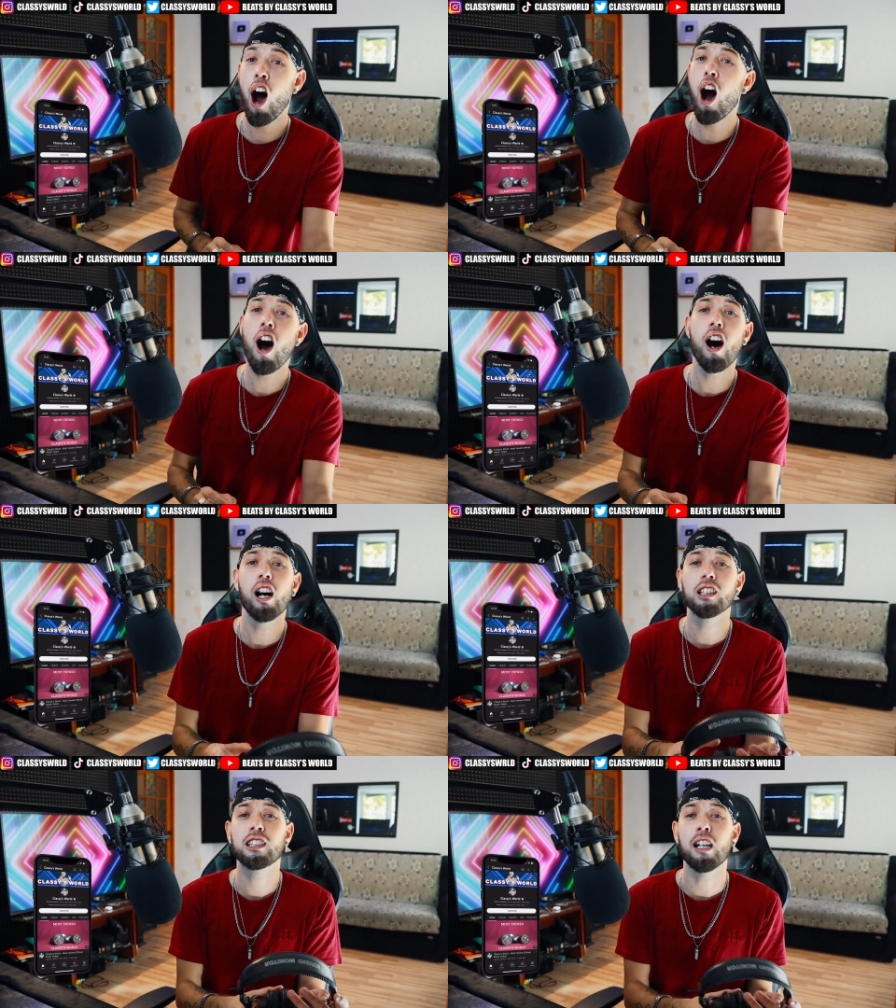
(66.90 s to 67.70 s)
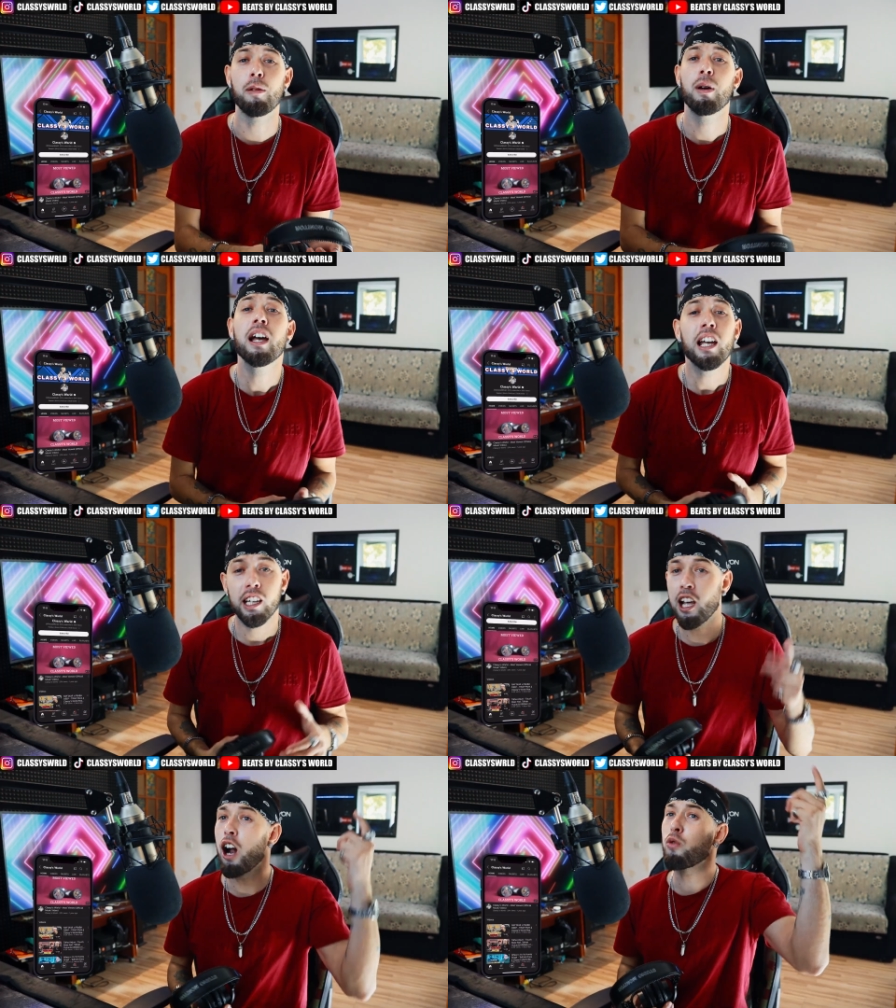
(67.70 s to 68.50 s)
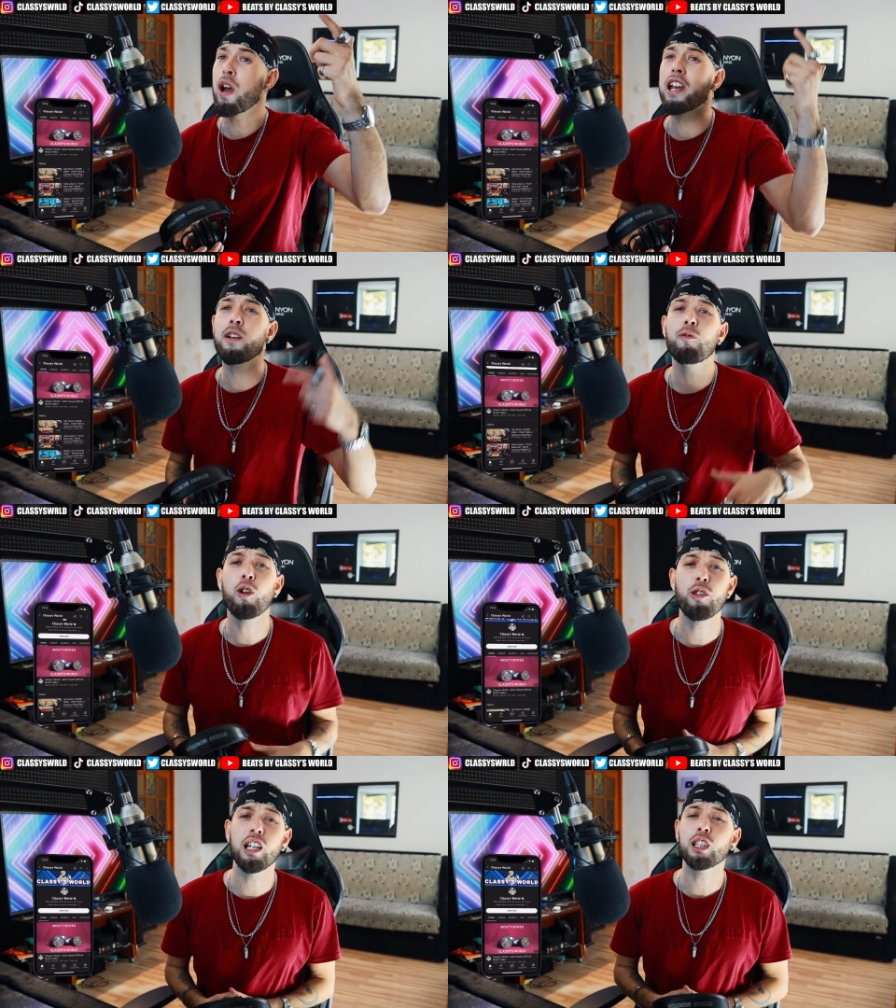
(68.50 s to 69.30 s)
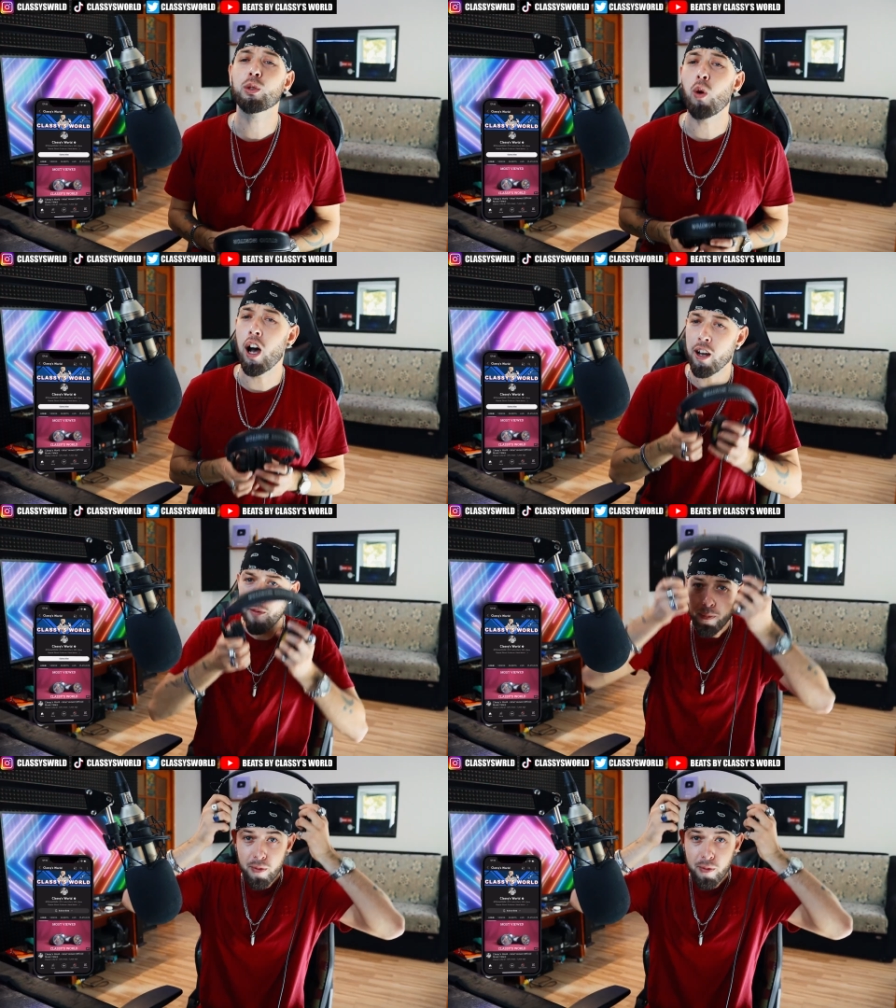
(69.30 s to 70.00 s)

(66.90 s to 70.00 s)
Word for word: Awesome. Y'all ready for this one?